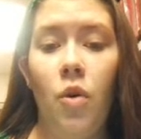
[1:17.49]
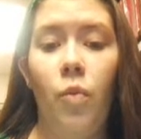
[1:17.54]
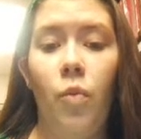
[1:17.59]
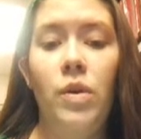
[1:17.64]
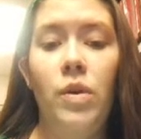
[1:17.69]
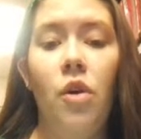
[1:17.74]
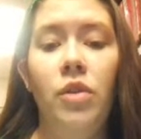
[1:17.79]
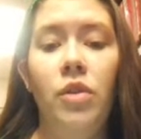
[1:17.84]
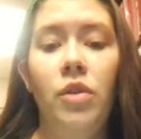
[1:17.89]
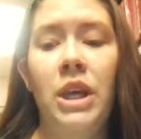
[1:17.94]

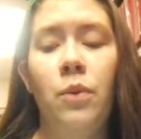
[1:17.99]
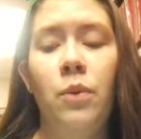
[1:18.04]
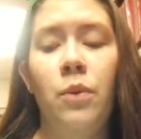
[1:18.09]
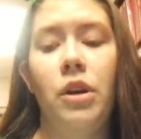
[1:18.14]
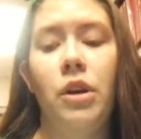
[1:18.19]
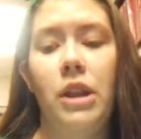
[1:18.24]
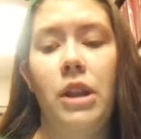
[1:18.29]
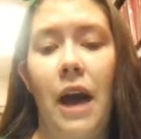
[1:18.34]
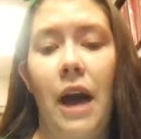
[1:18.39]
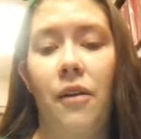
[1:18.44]
we only were
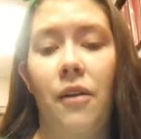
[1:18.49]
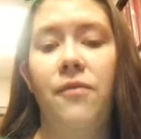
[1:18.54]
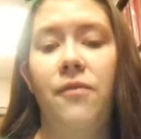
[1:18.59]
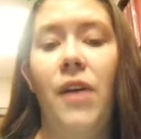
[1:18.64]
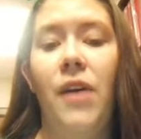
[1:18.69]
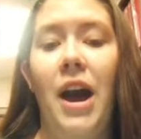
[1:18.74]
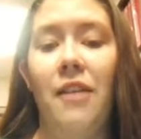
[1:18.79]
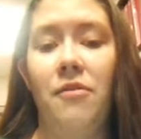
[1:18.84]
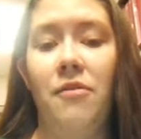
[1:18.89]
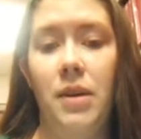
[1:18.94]
allowed
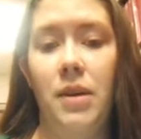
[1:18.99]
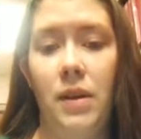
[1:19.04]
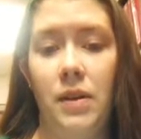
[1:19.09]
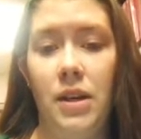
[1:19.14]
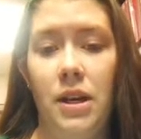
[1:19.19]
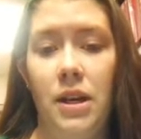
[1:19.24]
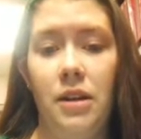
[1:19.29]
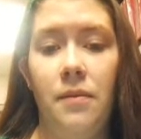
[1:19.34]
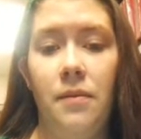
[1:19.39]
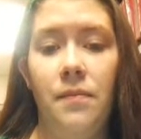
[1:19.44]
$5
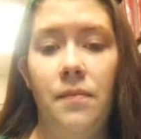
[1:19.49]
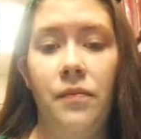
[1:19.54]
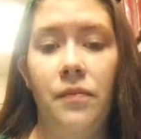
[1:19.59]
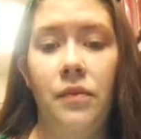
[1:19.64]
million.